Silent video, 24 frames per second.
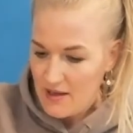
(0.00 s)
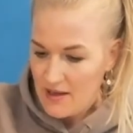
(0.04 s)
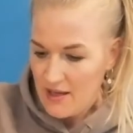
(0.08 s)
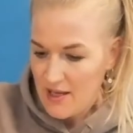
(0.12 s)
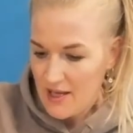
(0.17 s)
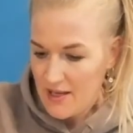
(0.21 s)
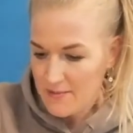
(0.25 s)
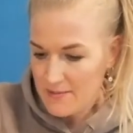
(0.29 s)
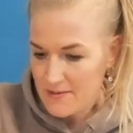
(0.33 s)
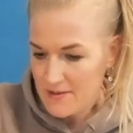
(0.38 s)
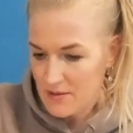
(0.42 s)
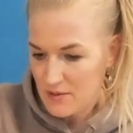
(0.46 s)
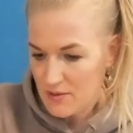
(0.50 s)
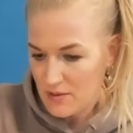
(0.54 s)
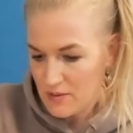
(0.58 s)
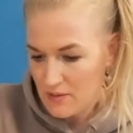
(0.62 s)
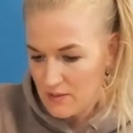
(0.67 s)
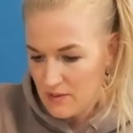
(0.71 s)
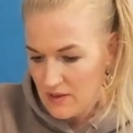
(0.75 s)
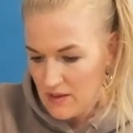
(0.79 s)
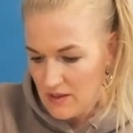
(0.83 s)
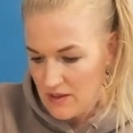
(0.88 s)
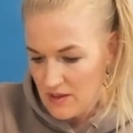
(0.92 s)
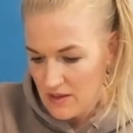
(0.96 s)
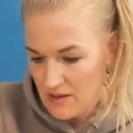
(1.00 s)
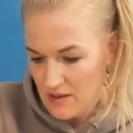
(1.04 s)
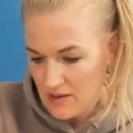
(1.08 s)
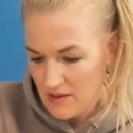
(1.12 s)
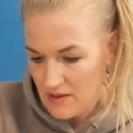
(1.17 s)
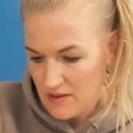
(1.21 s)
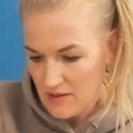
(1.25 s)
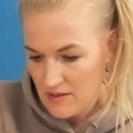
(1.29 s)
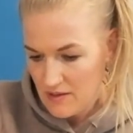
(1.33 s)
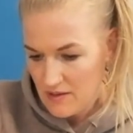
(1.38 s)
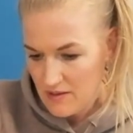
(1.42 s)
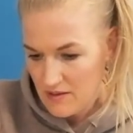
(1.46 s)
Absolutely.
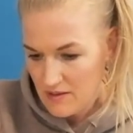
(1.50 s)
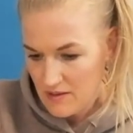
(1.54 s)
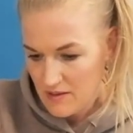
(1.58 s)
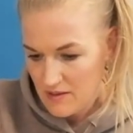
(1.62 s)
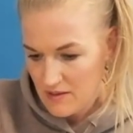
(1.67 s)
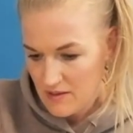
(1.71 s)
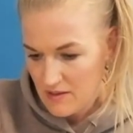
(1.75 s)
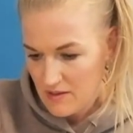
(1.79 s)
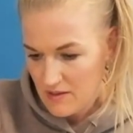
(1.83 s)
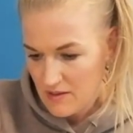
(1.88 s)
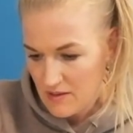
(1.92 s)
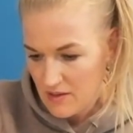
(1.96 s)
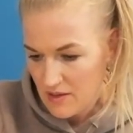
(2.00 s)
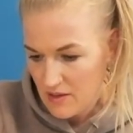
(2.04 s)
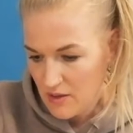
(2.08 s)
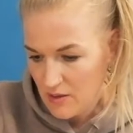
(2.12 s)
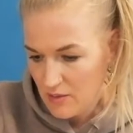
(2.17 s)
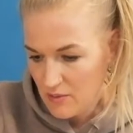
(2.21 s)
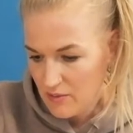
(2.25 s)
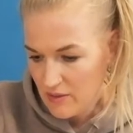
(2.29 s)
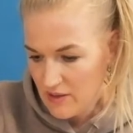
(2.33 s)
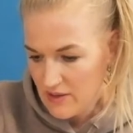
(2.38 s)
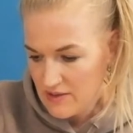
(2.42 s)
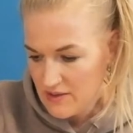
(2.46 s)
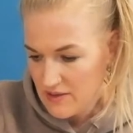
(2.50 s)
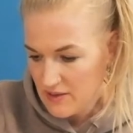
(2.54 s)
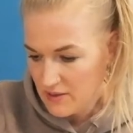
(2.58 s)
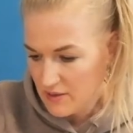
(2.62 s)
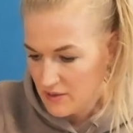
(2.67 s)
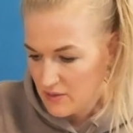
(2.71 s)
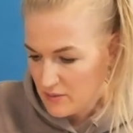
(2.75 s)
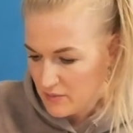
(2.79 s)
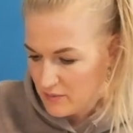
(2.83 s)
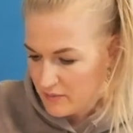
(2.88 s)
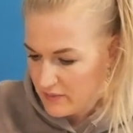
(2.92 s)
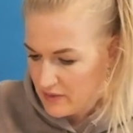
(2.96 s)
No, right here,
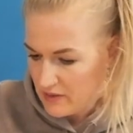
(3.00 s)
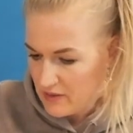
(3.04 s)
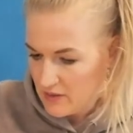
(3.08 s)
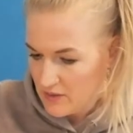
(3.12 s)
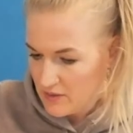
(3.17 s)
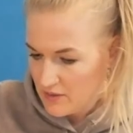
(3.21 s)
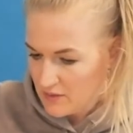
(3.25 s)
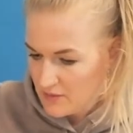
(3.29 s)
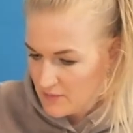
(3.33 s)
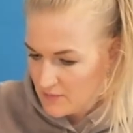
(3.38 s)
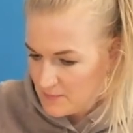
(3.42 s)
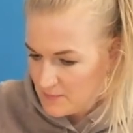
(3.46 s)
over here.